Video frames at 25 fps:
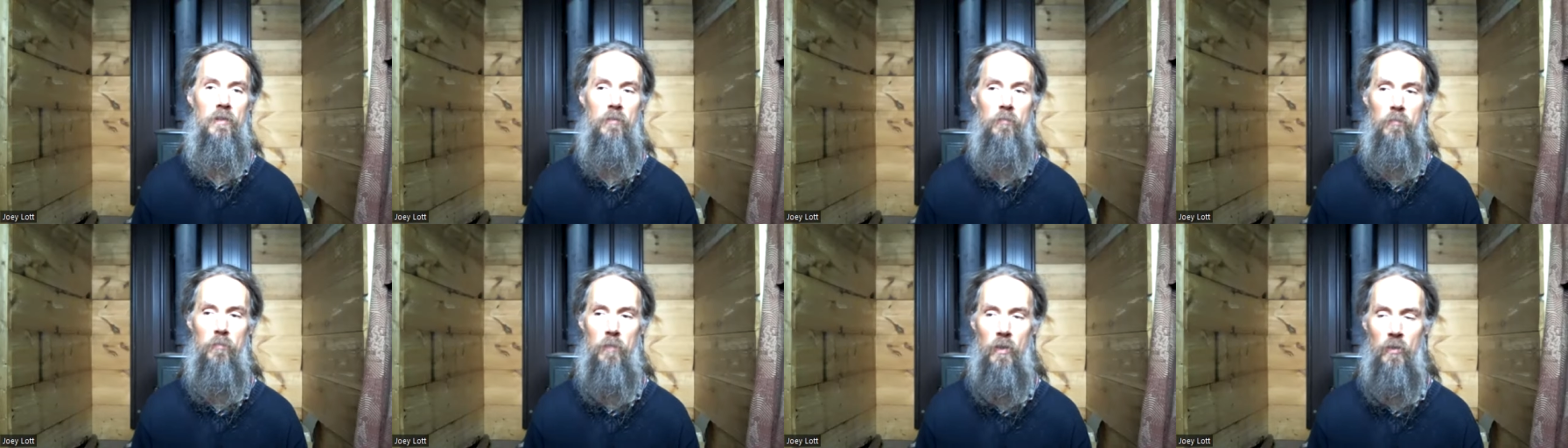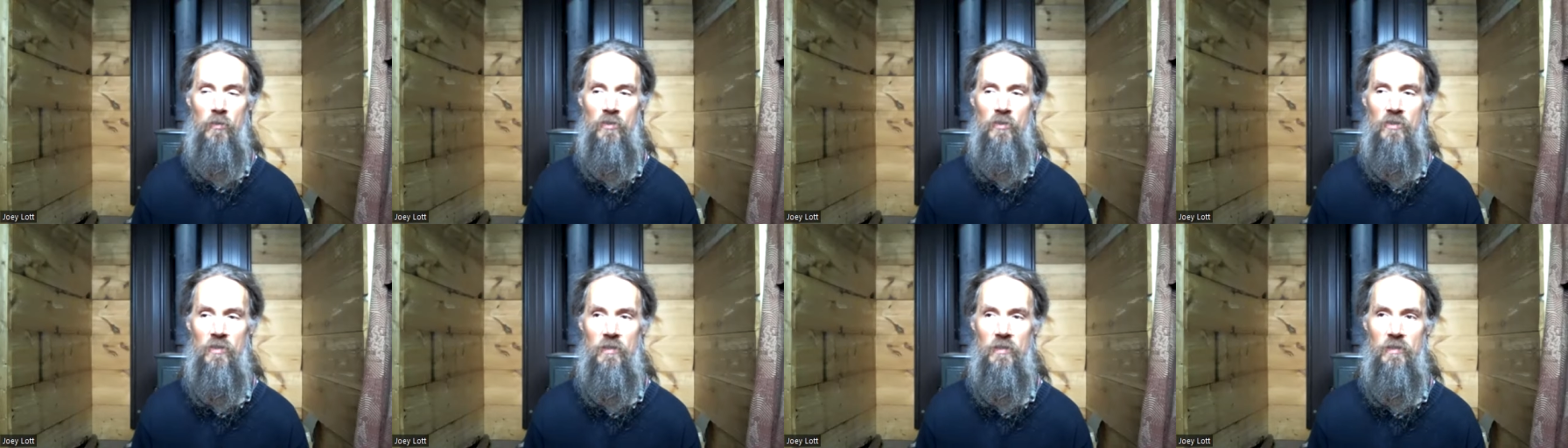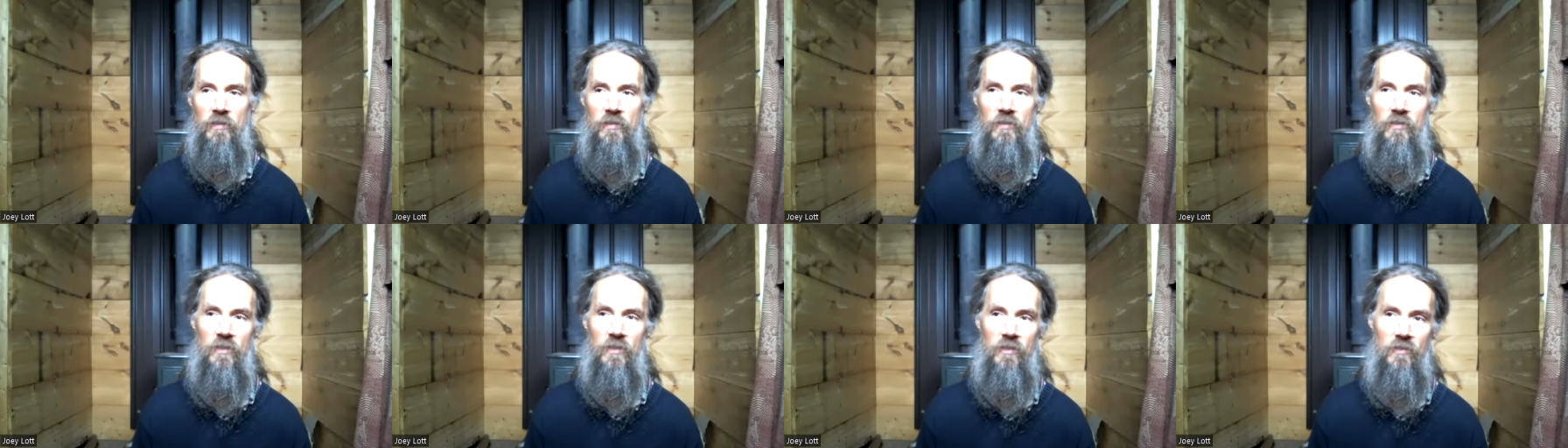
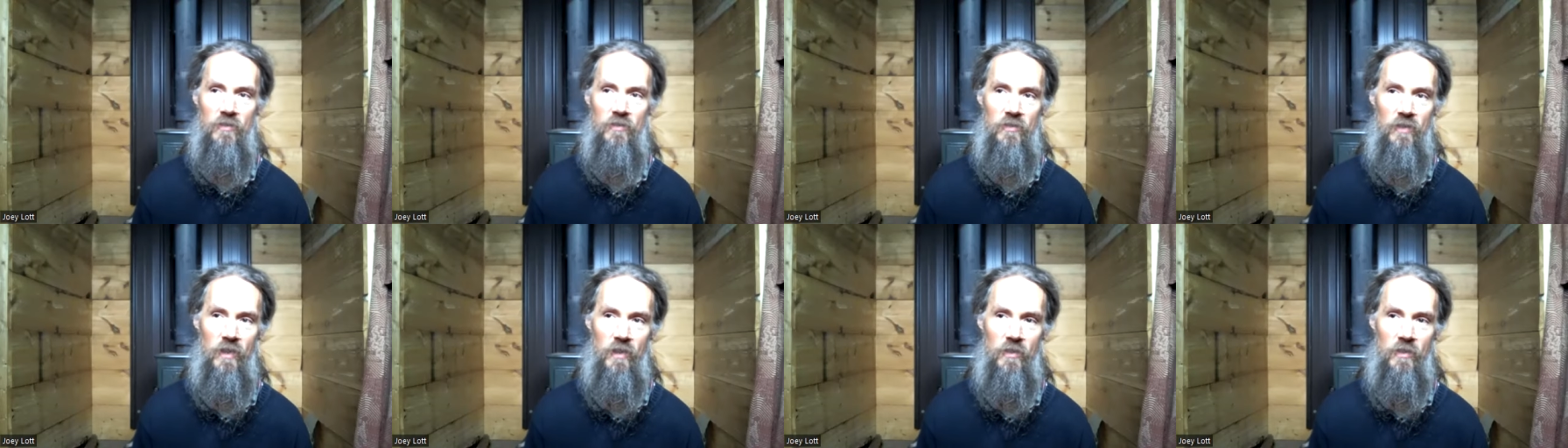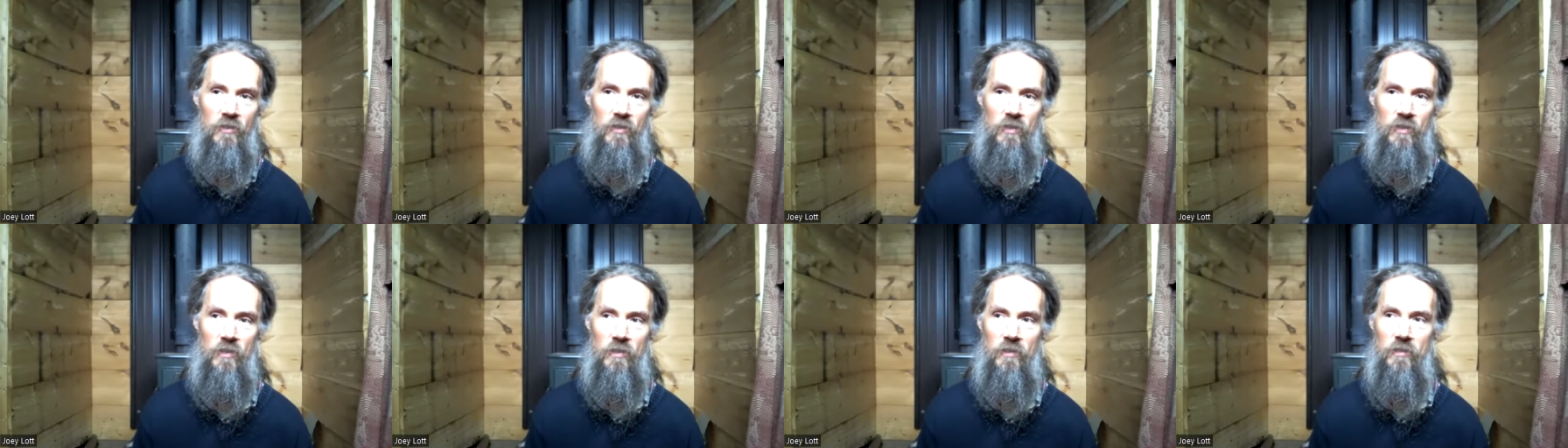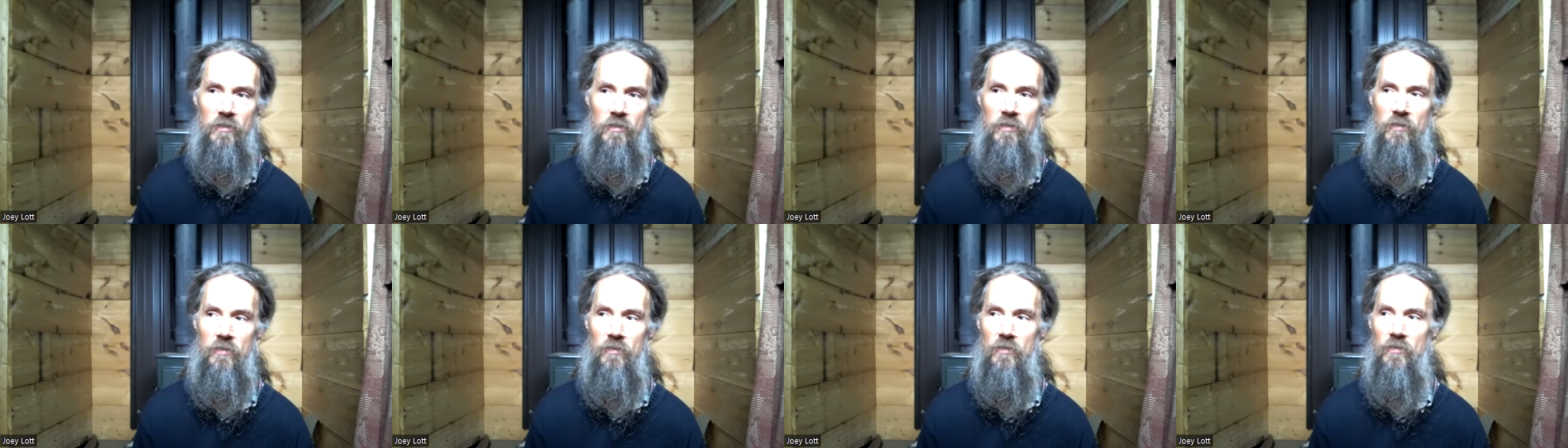emotions,
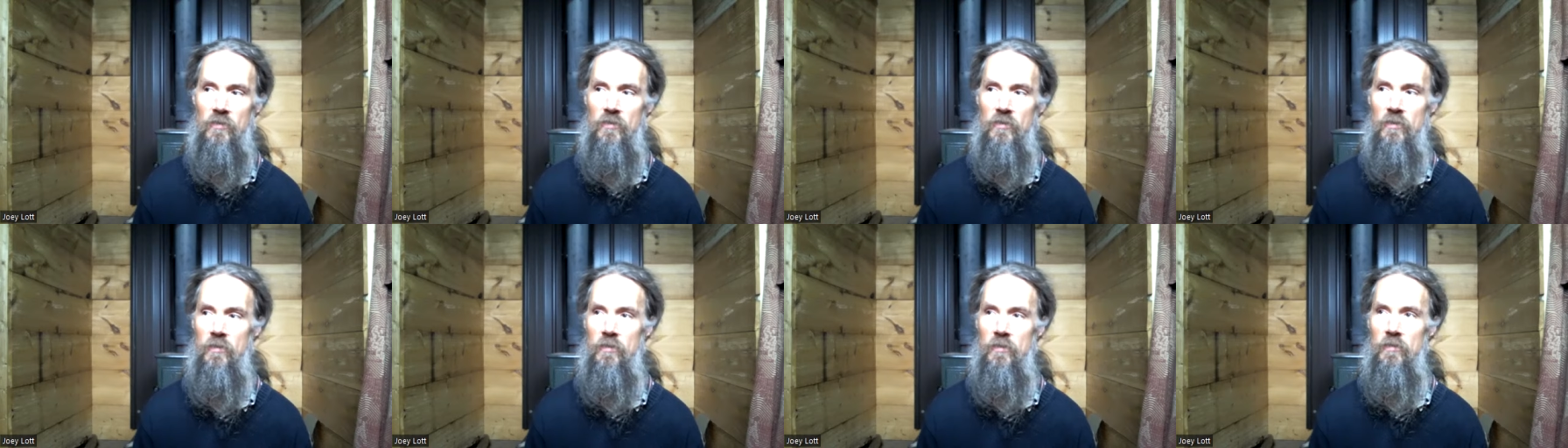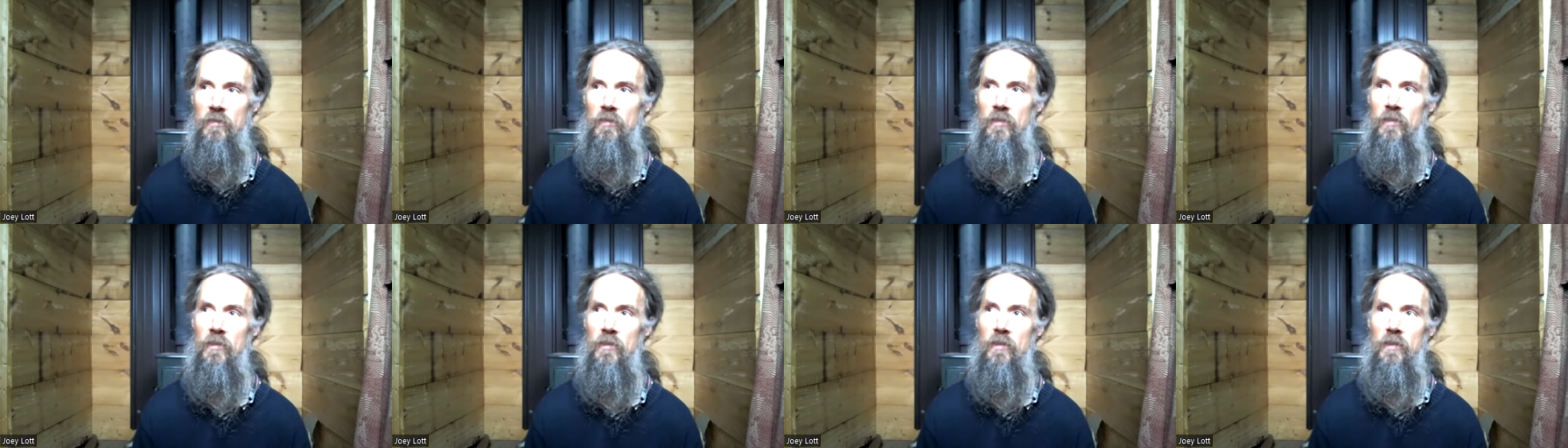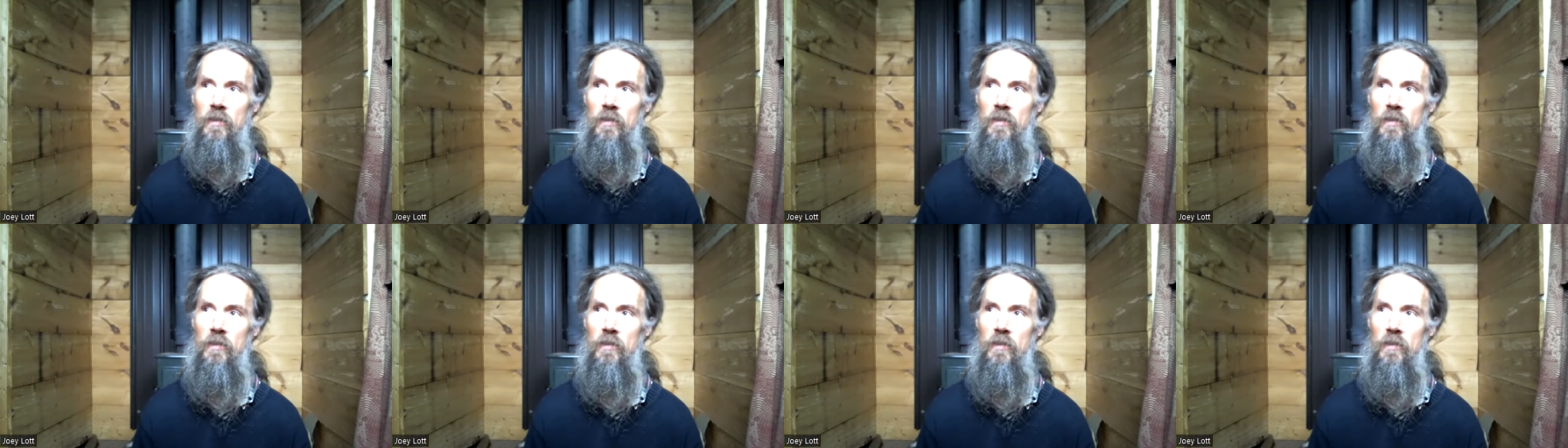sensations, the